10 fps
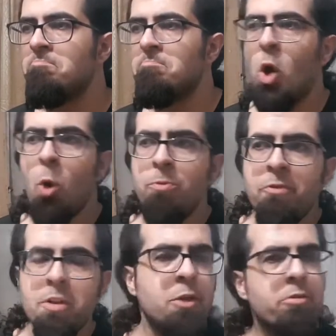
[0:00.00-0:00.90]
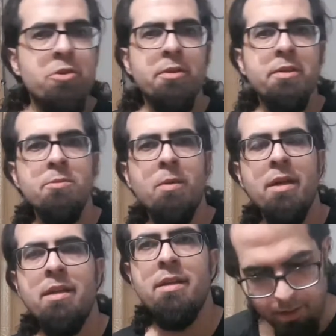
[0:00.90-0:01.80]
Hopefully you enjoyed this
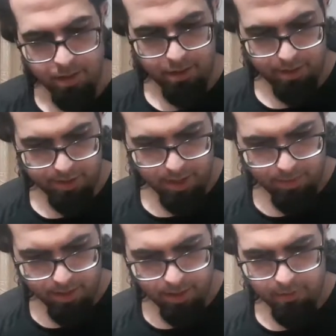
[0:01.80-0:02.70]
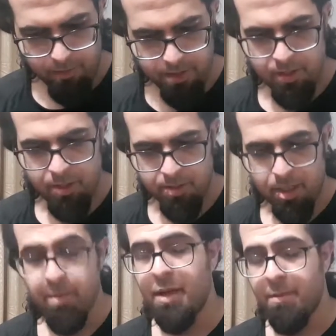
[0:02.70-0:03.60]
one. There's going to be a lot of these videos
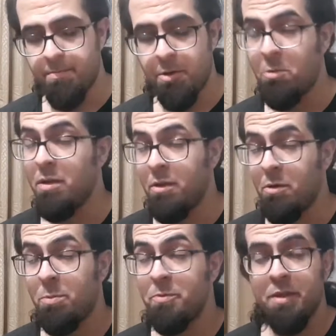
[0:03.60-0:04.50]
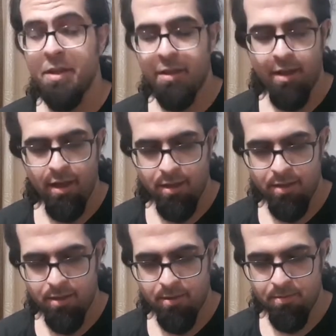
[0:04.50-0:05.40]
coming up, hopefully.
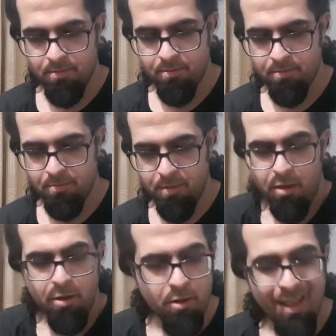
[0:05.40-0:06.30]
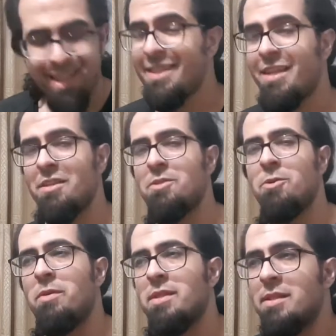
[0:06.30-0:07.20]
And I don't know, I like telling
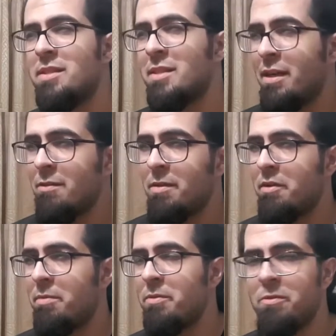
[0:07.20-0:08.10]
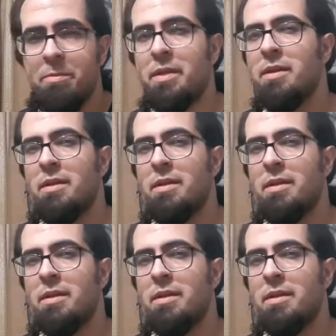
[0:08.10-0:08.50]
stories. It's kind of a therapy for me.